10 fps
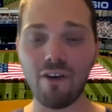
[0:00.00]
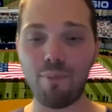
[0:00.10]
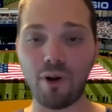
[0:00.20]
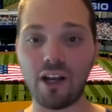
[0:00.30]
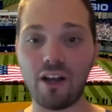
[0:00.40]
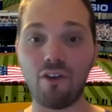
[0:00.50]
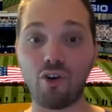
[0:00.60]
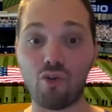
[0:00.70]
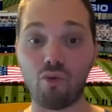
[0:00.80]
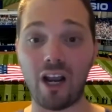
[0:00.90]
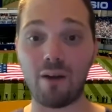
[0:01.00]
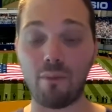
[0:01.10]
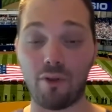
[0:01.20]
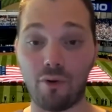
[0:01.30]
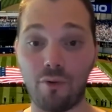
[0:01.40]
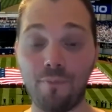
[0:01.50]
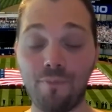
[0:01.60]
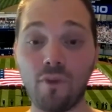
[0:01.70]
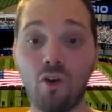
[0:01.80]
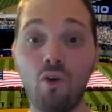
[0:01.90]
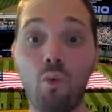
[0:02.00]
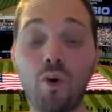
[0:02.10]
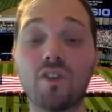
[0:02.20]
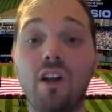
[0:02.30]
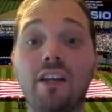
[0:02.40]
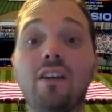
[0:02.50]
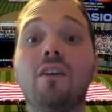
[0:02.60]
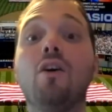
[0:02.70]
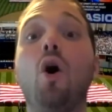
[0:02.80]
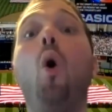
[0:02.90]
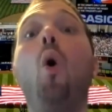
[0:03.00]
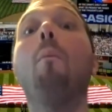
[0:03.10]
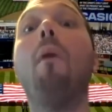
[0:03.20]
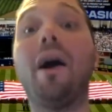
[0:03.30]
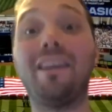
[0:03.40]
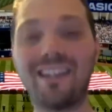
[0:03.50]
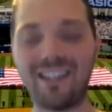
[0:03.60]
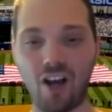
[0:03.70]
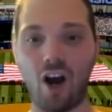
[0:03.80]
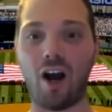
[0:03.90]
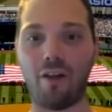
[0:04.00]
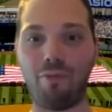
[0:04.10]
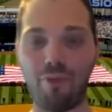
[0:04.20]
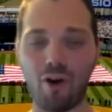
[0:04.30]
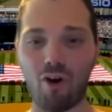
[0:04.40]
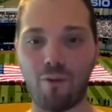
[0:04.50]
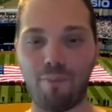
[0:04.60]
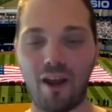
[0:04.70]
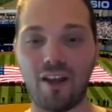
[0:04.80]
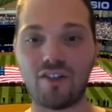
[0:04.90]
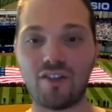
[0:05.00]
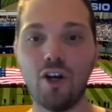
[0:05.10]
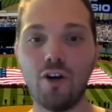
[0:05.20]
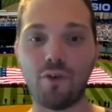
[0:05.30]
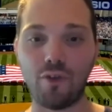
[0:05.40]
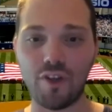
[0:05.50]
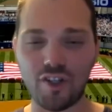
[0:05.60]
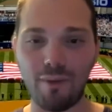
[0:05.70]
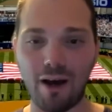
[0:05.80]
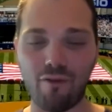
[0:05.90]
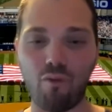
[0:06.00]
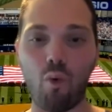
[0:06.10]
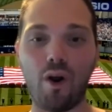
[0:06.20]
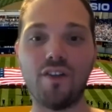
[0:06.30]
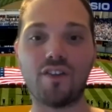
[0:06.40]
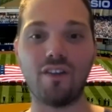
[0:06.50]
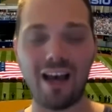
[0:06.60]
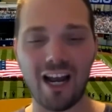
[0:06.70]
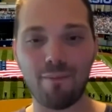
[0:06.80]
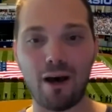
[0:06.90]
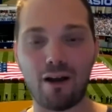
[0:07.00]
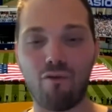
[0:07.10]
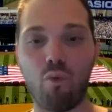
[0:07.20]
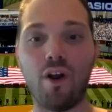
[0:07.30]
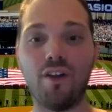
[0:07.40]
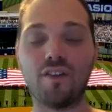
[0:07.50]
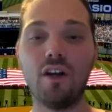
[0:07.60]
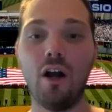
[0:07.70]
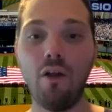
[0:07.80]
everybody and their grandmother was like, oh my God, they're on pace for this amount of wins and that amount of wins.